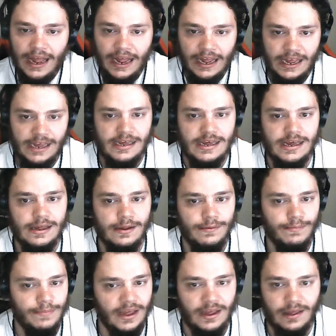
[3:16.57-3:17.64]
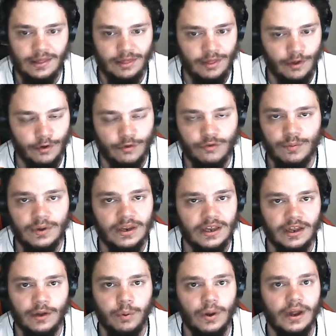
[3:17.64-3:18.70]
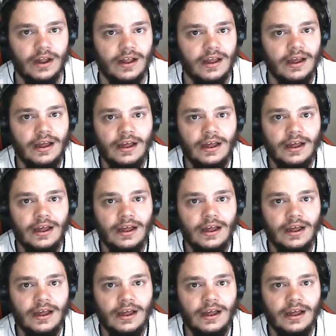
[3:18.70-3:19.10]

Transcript: He can make those really quick